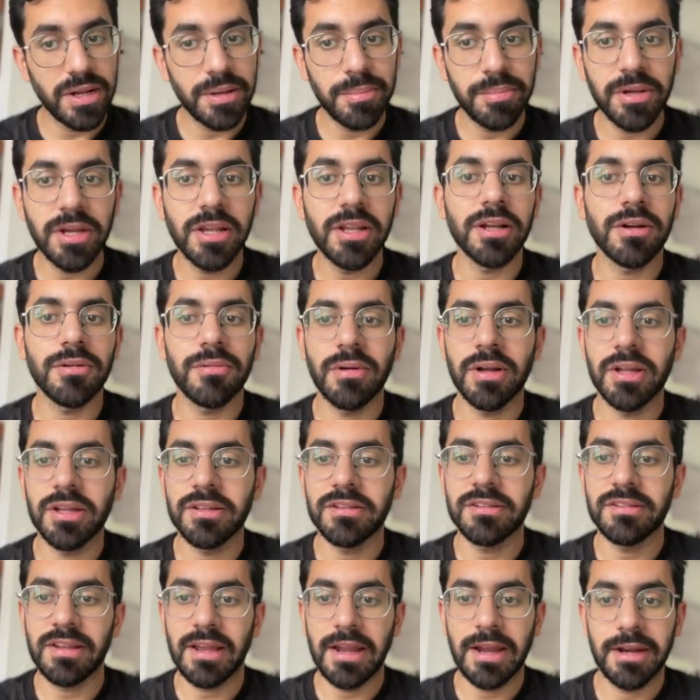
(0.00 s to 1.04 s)
API
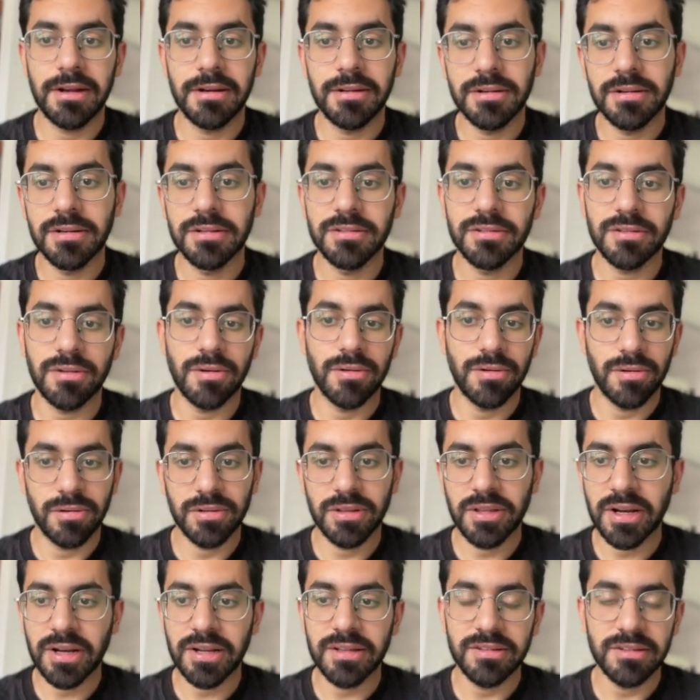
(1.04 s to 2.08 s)
requires headers or
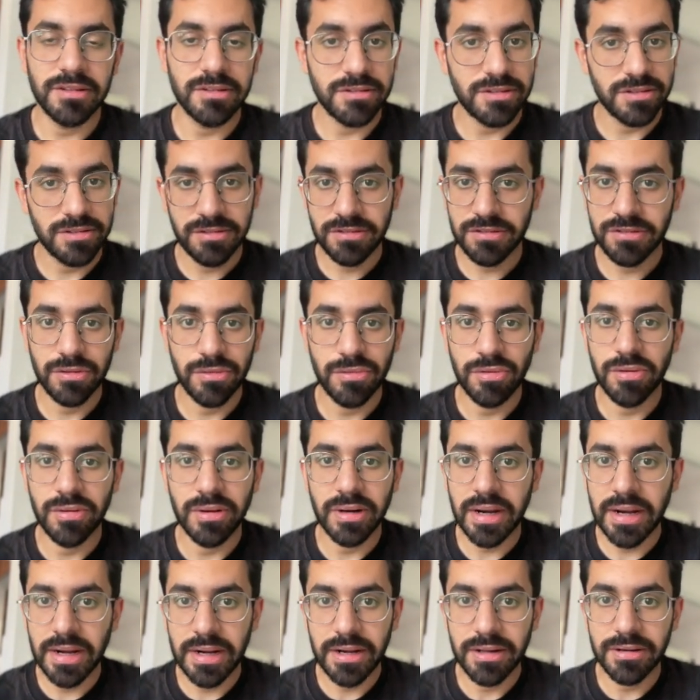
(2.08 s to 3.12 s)
authorizations, go
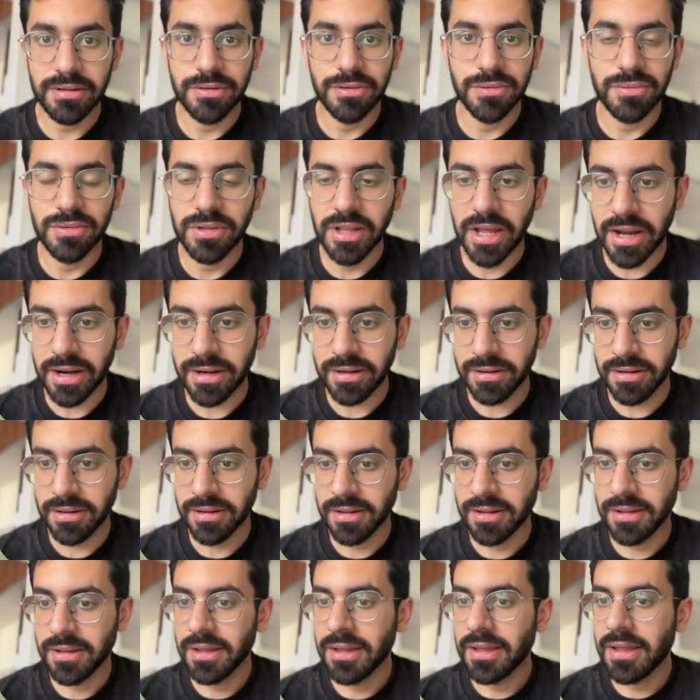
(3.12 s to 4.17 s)
ahead and do that.
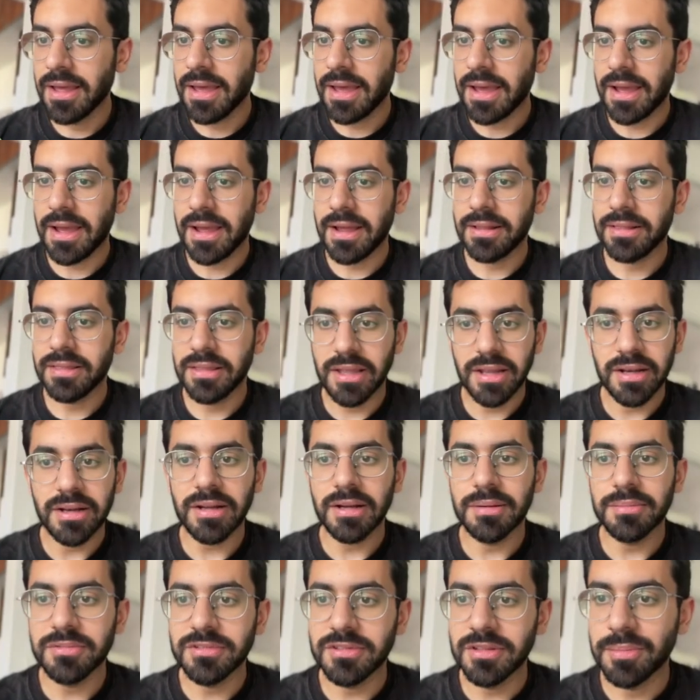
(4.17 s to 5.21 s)
And then
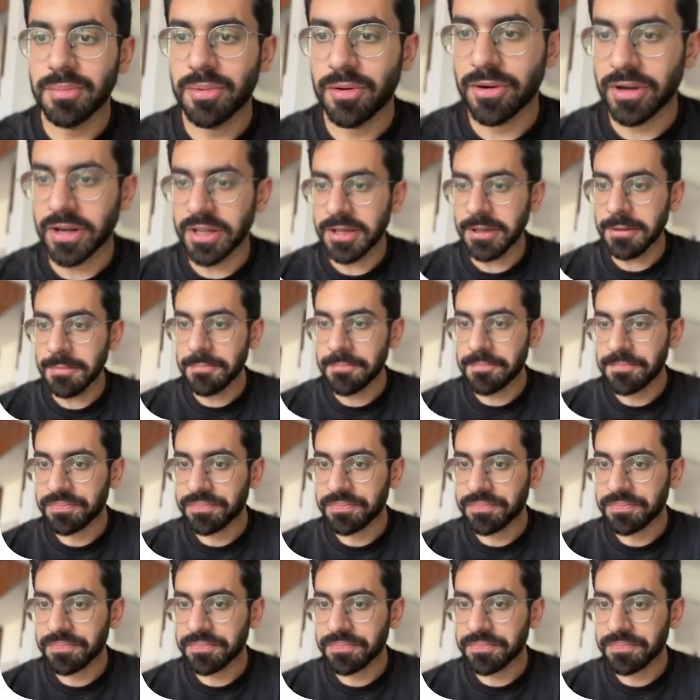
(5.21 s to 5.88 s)
comes the body.